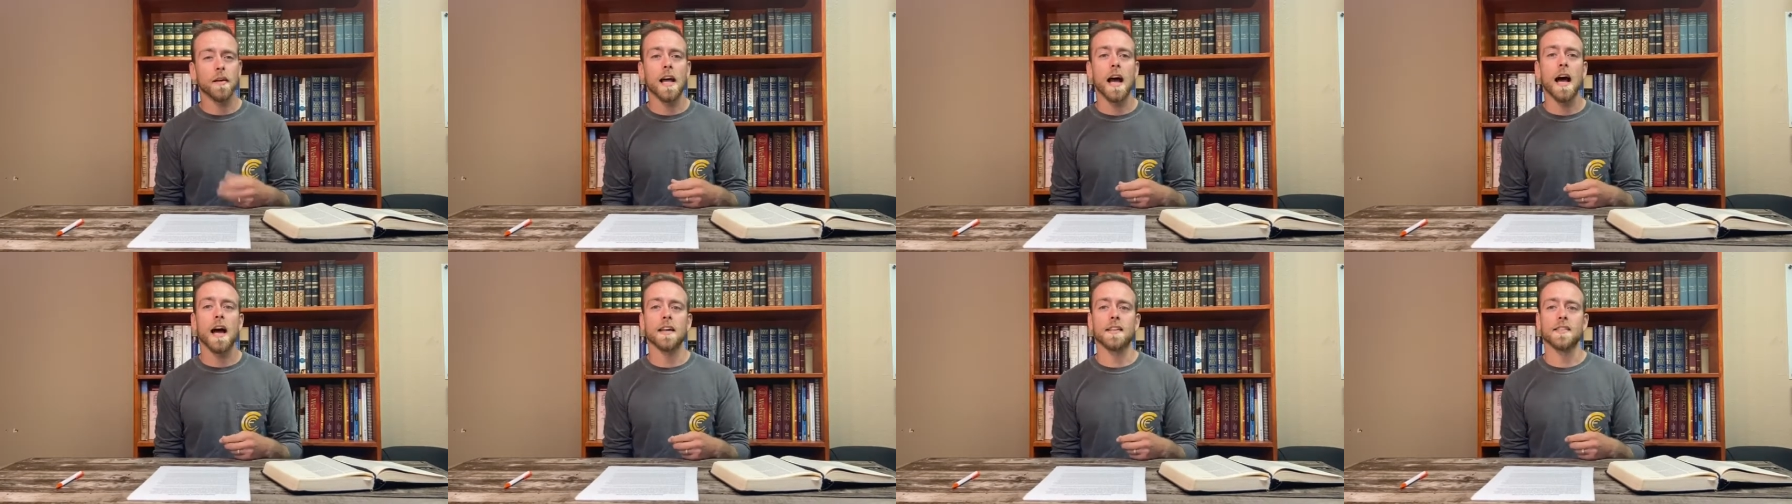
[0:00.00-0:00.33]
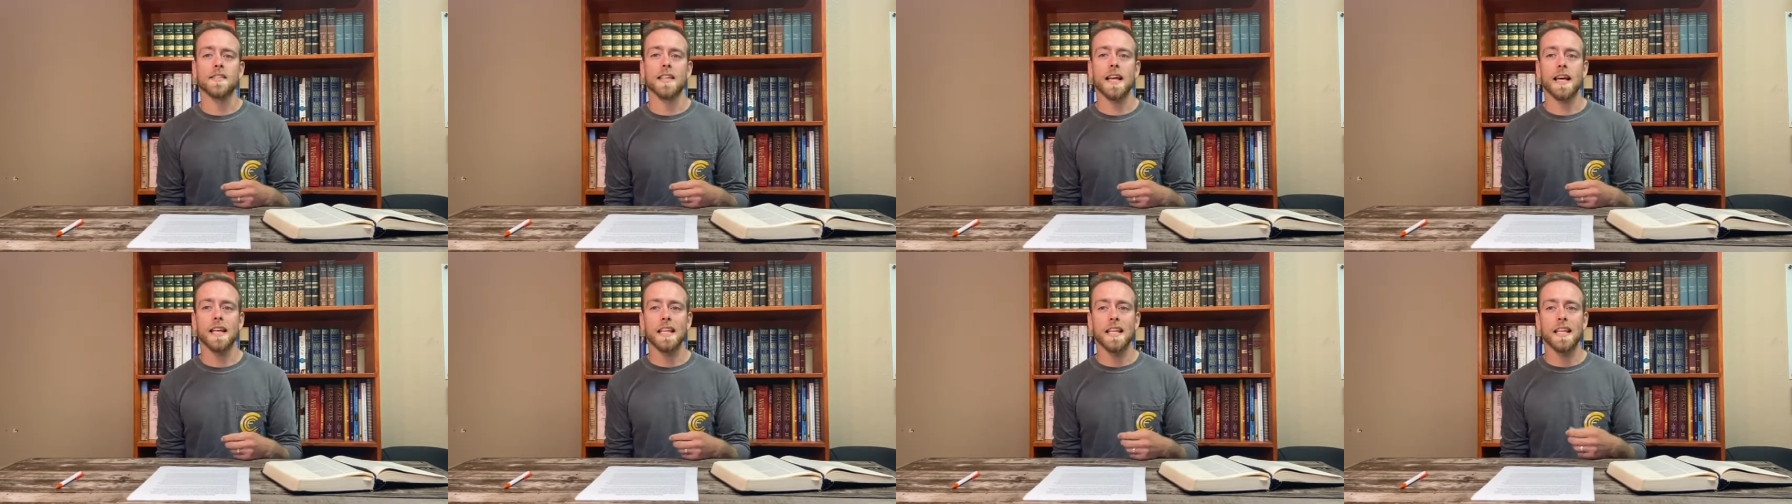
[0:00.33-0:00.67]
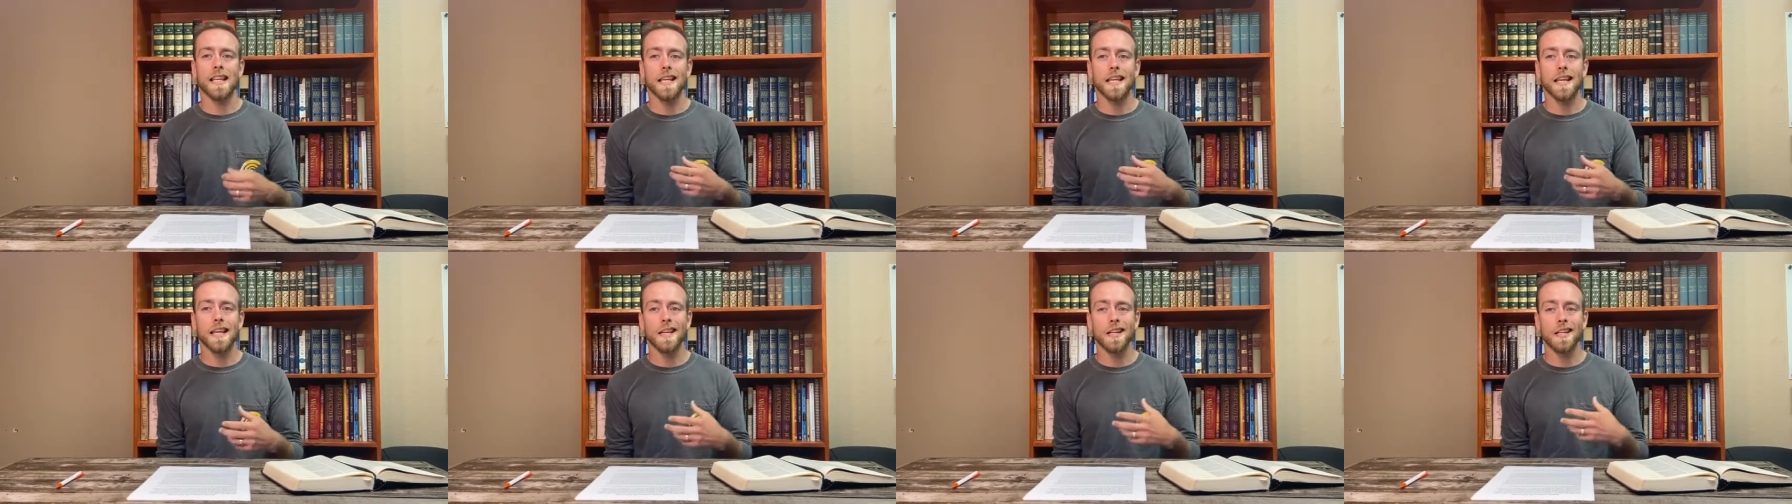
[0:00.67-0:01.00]
God is that
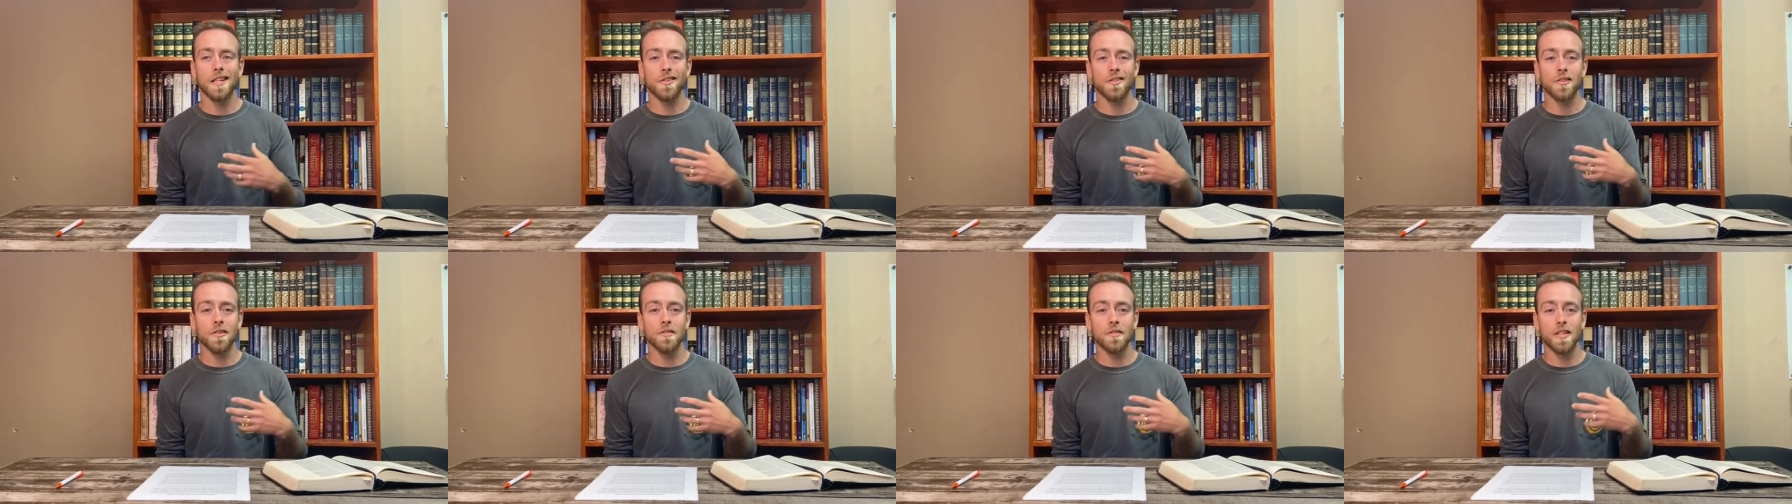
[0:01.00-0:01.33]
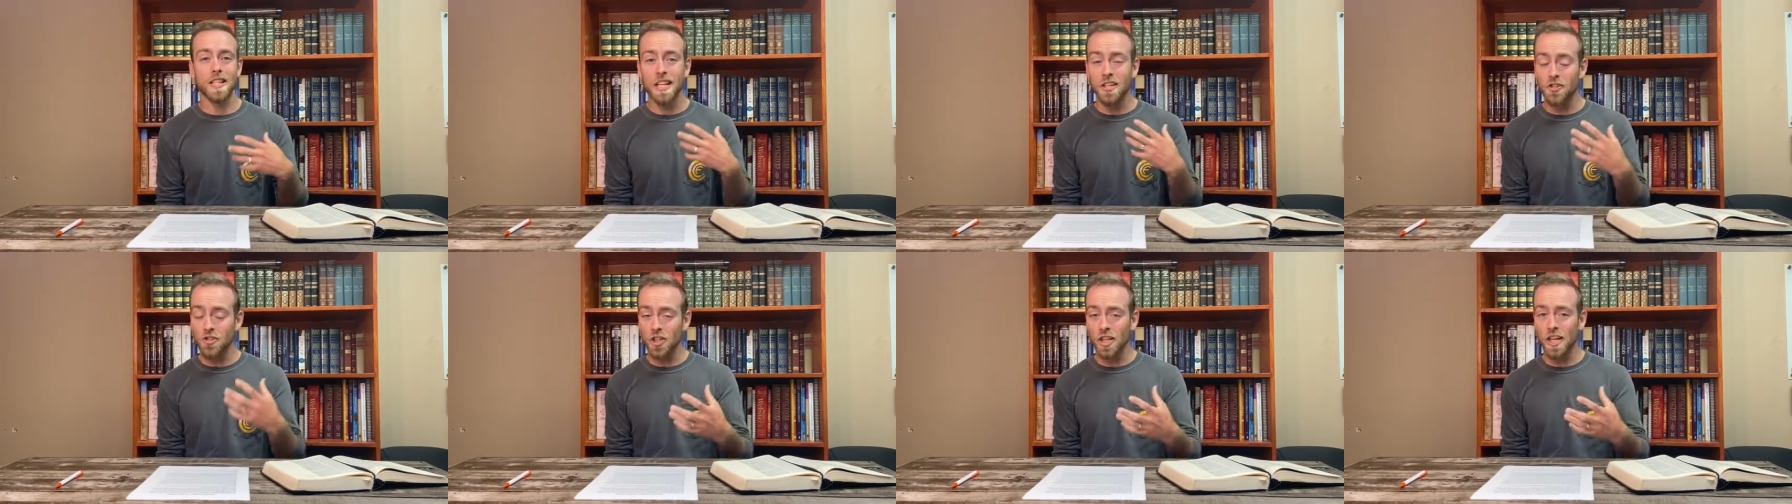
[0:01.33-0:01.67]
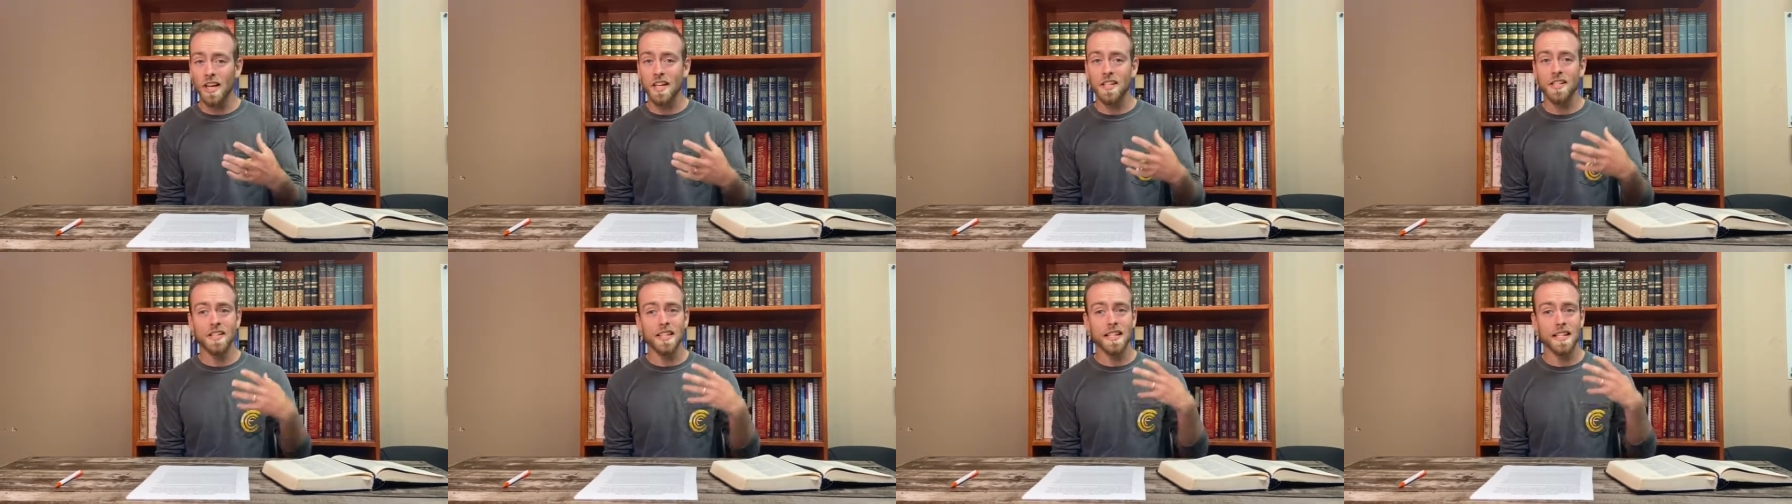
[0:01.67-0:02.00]
He is teaching us,